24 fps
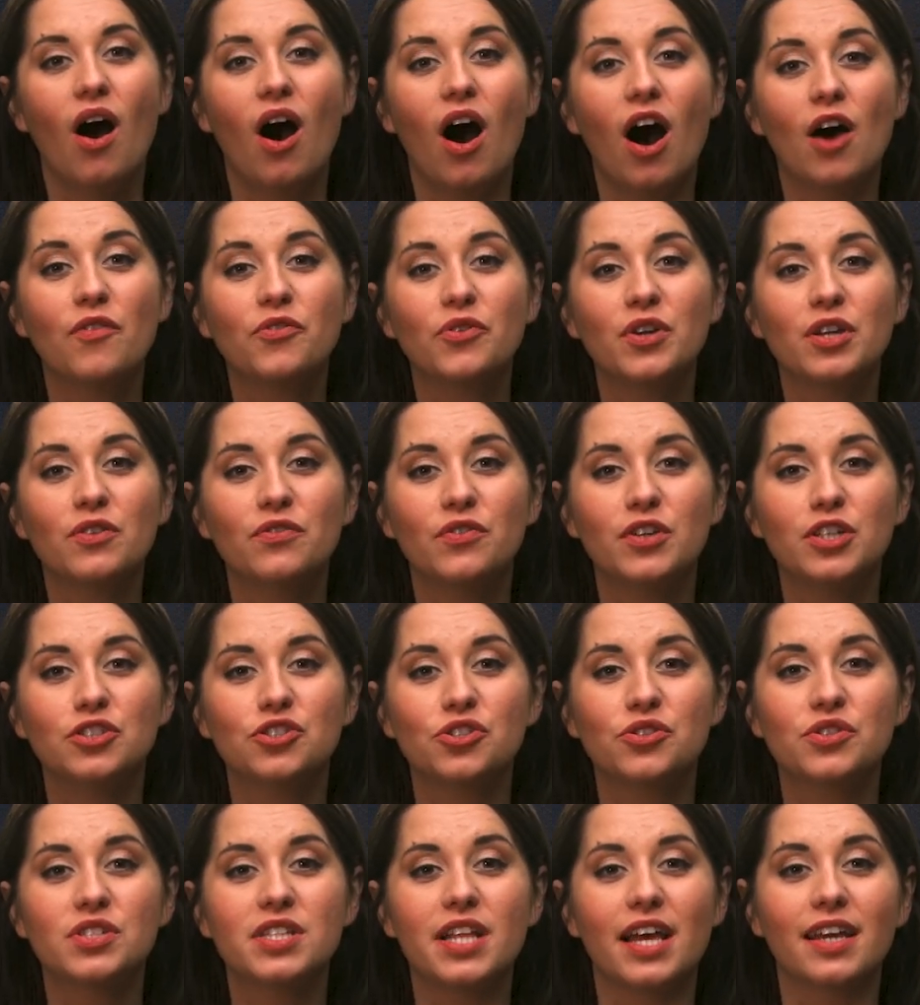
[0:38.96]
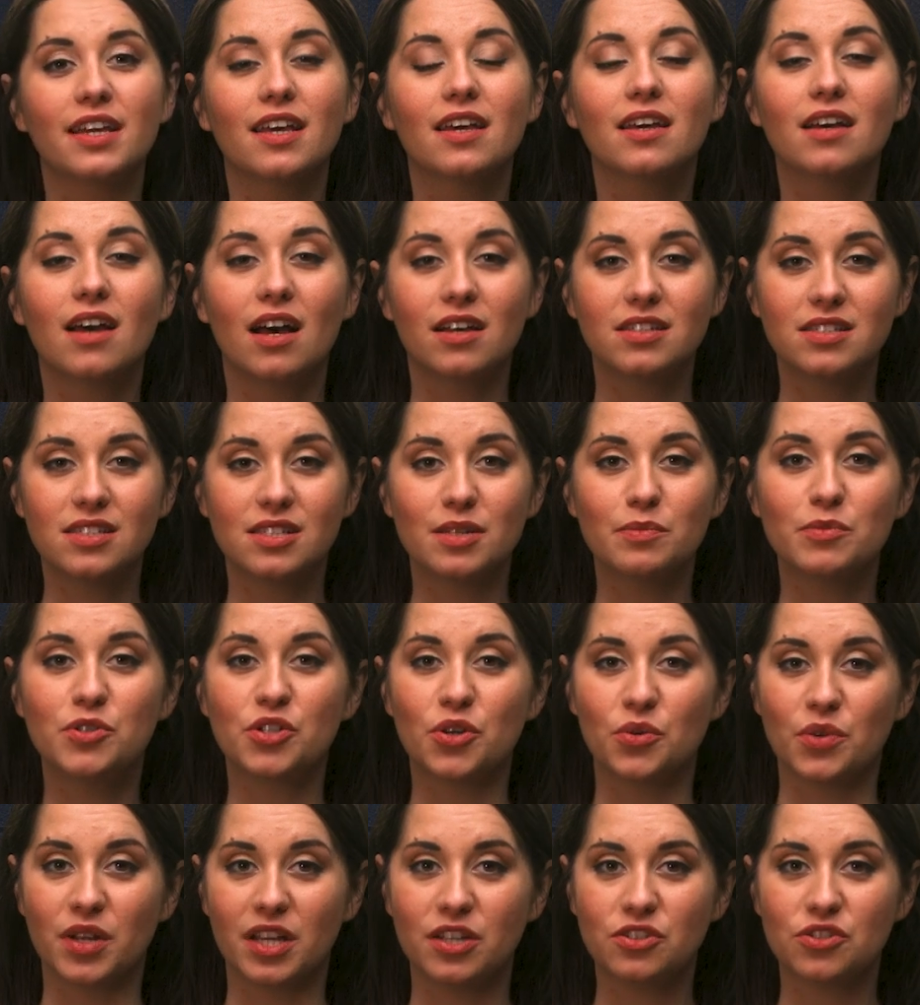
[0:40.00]
Offering features like custom
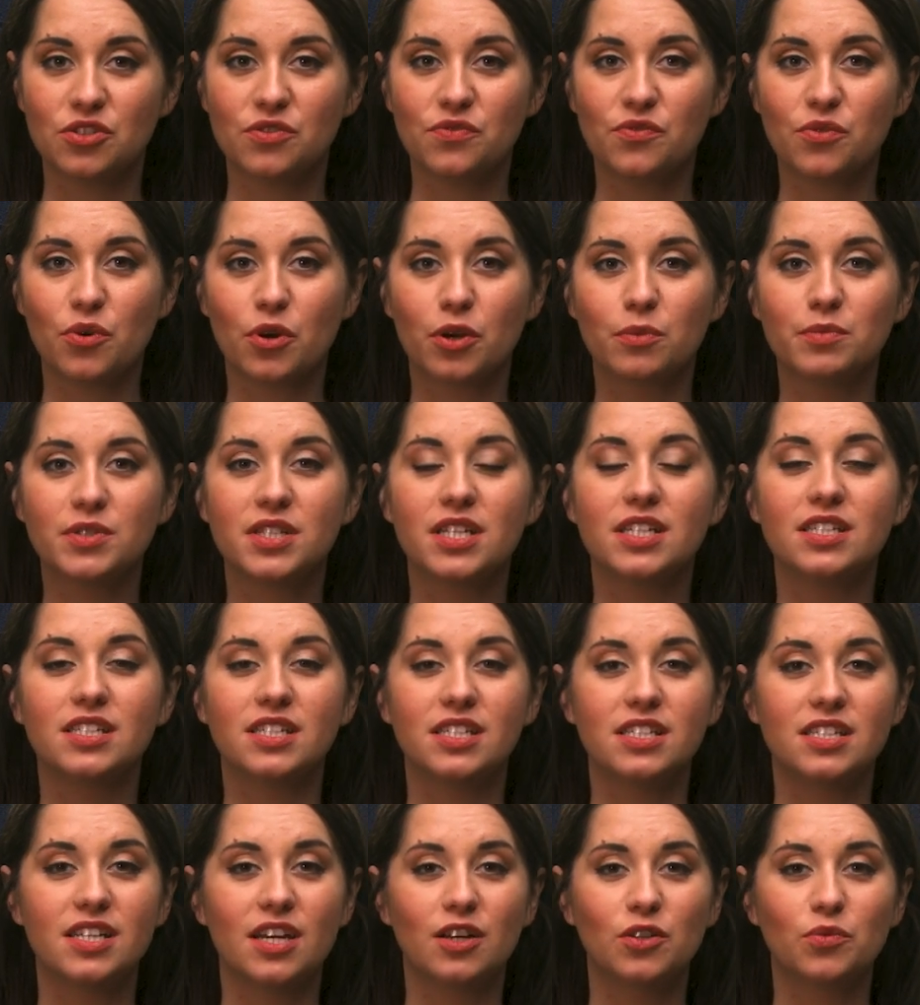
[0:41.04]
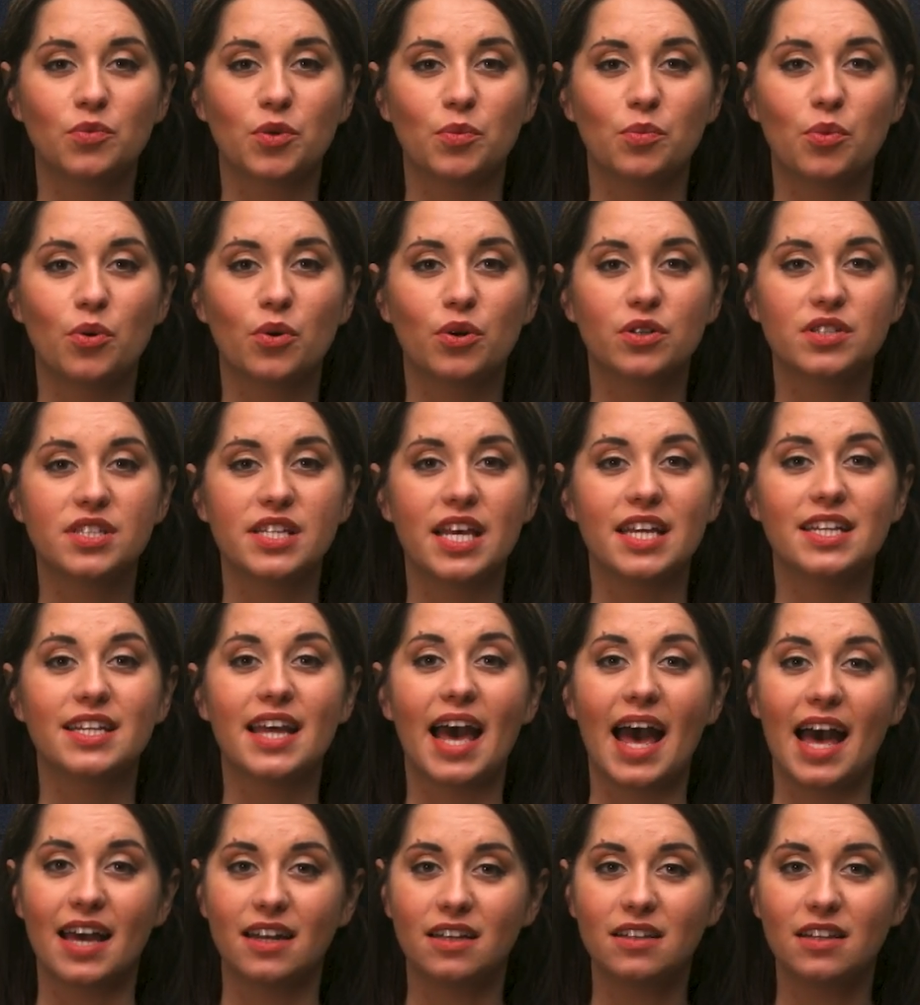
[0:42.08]
donation forms, detailed reports and
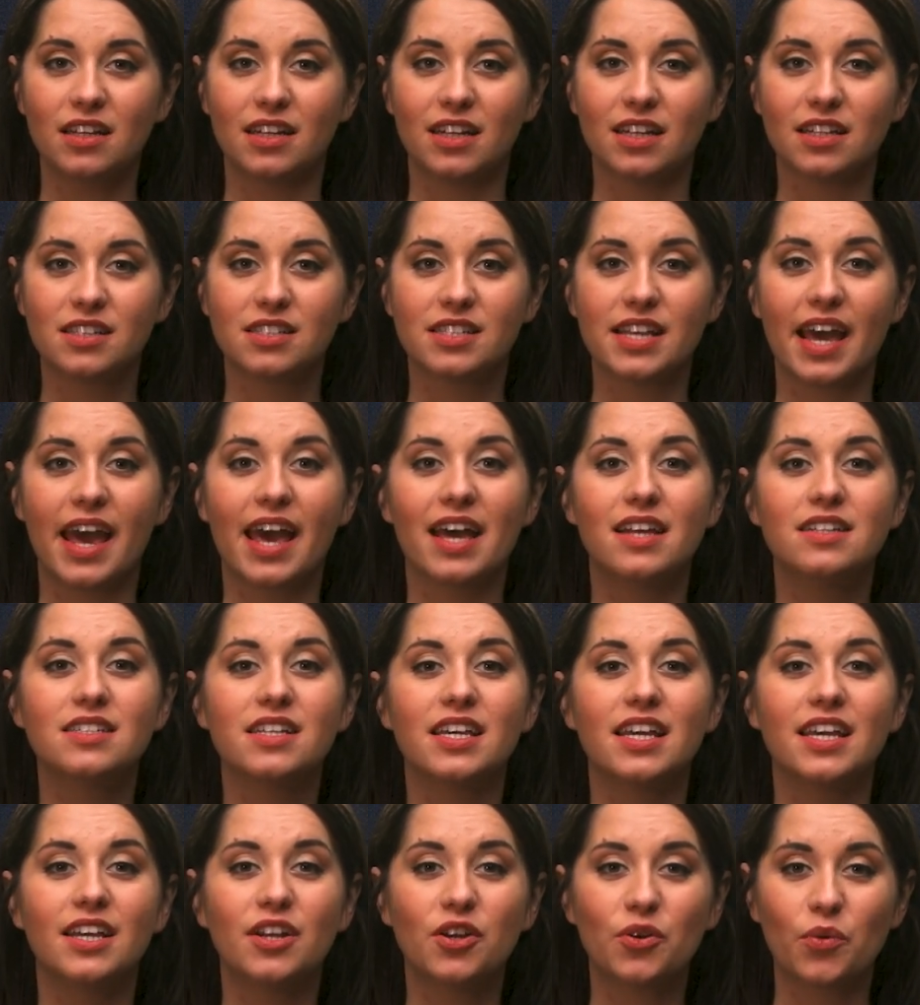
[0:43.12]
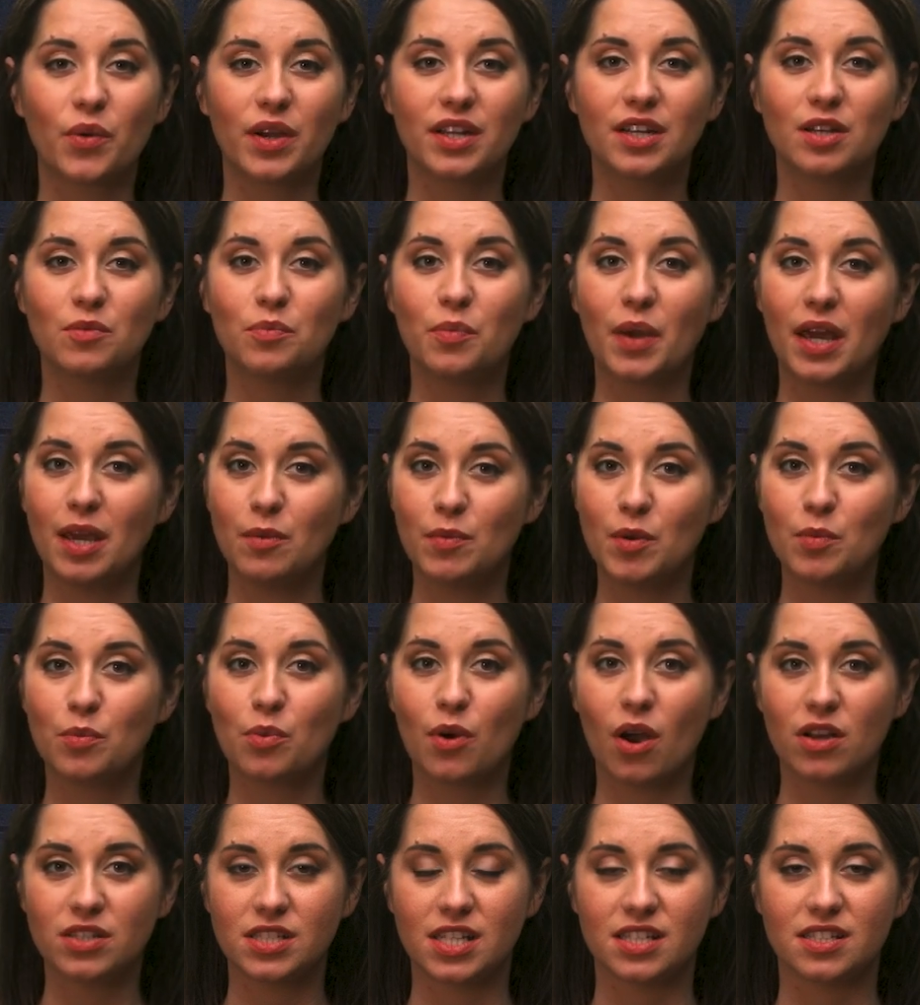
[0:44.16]
analytics, and integrated payment
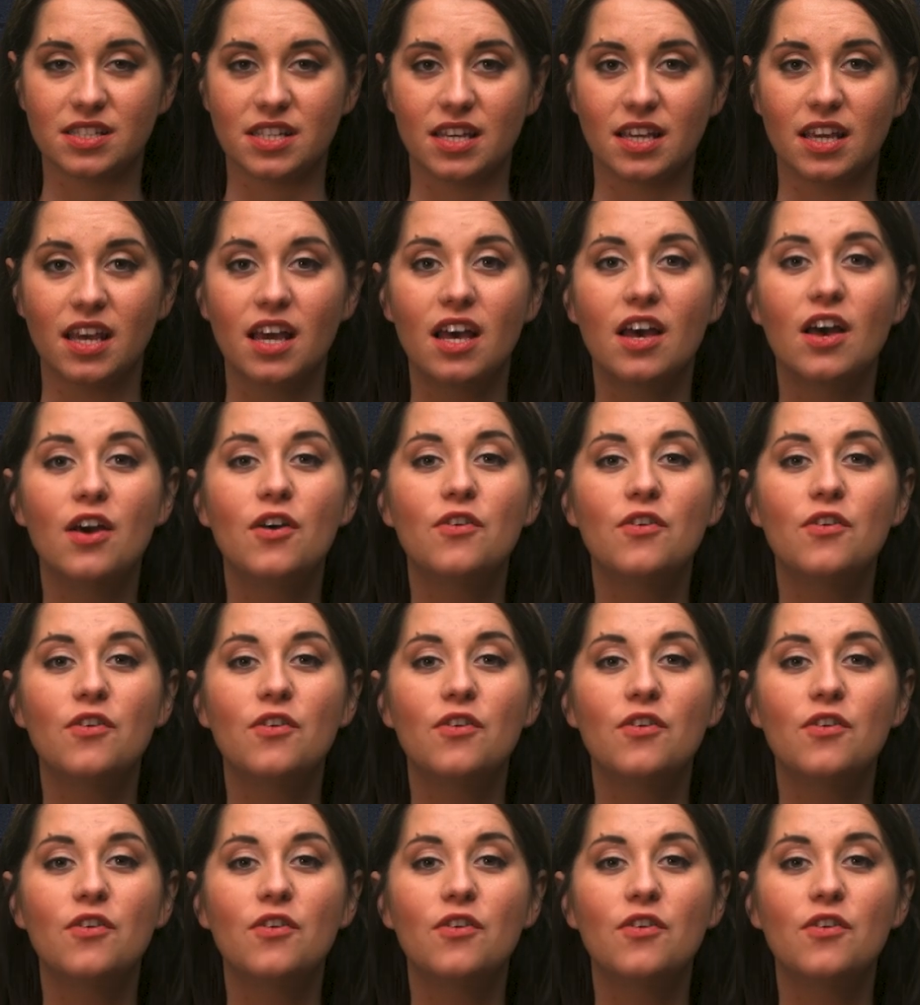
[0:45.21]
processing,